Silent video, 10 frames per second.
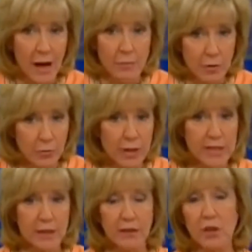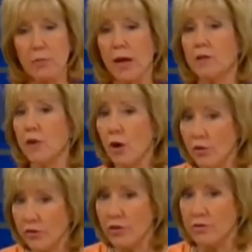But recently, you may have
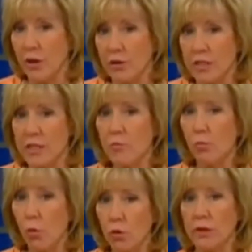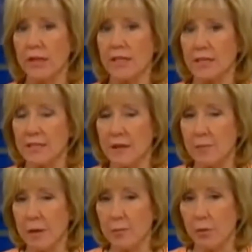also noticed some warnings that some
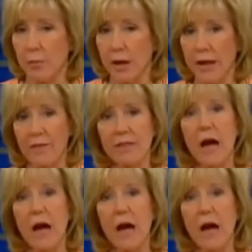people might have the